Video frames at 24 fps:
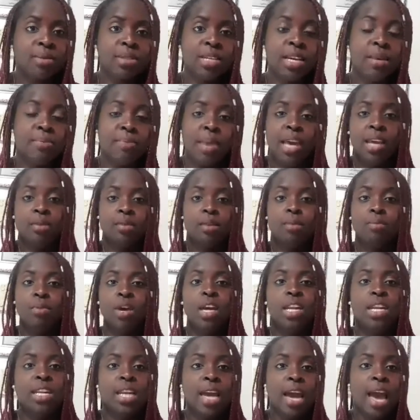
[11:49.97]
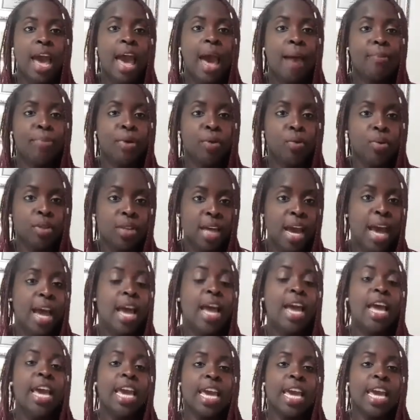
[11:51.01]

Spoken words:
They make the money, they're happy with that,